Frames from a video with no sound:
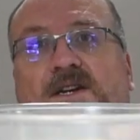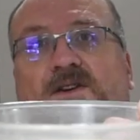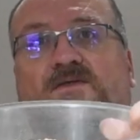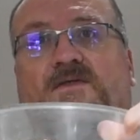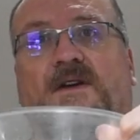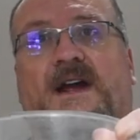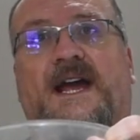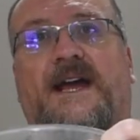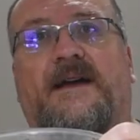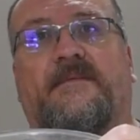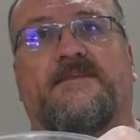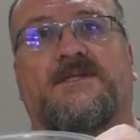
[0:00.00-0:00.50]

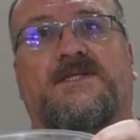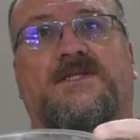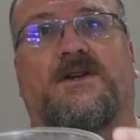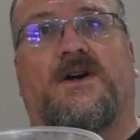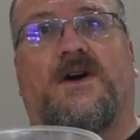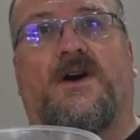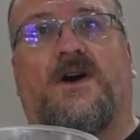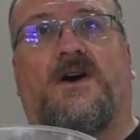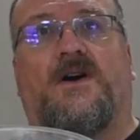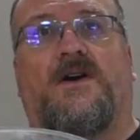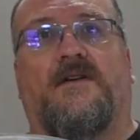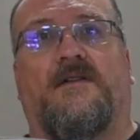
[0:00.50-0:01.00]
grams
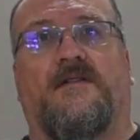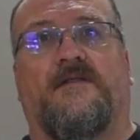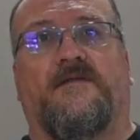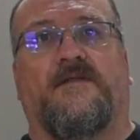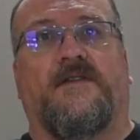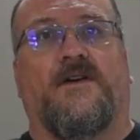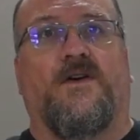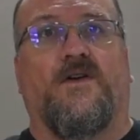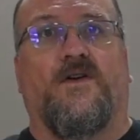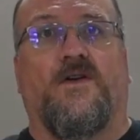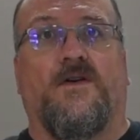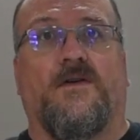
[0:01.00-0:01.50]
of
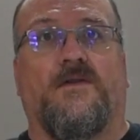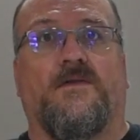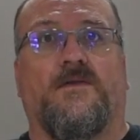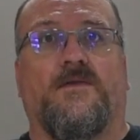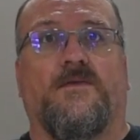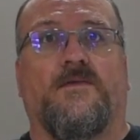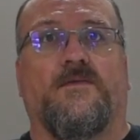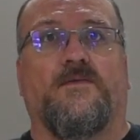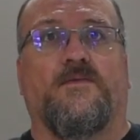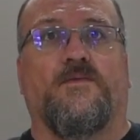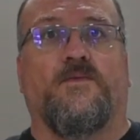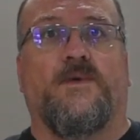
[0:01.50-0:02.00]

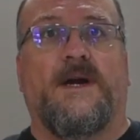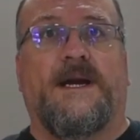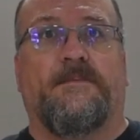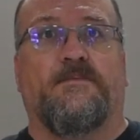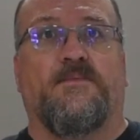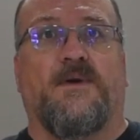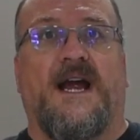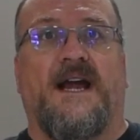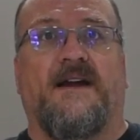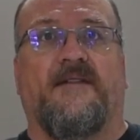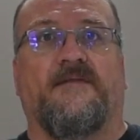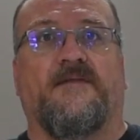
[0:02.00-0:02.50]
wheat
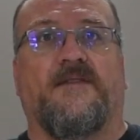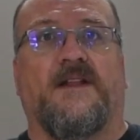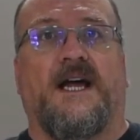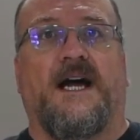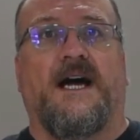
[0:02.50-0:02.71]
bran